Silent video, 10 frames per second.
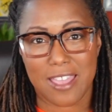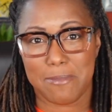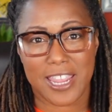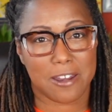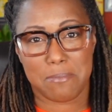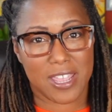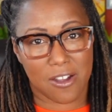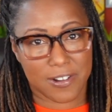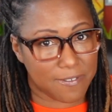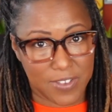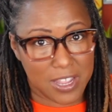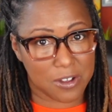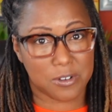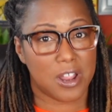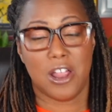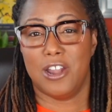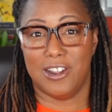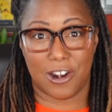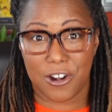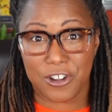me to be on the field,
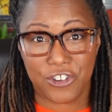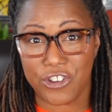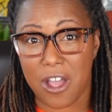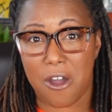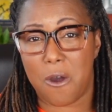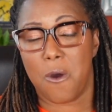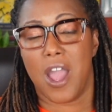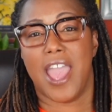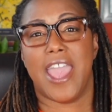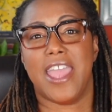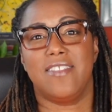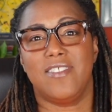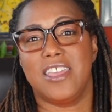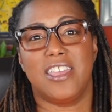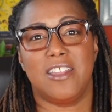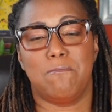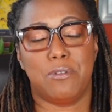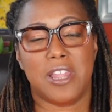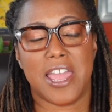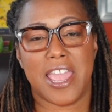learn the show, and then
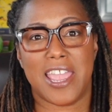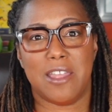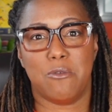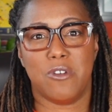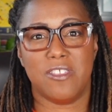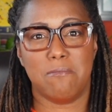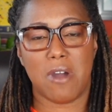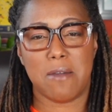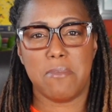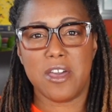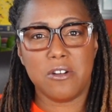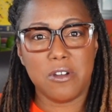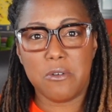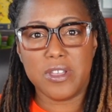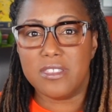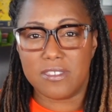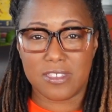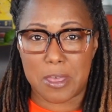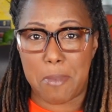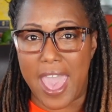play with my bell going to
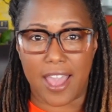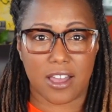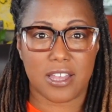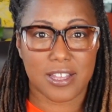the back.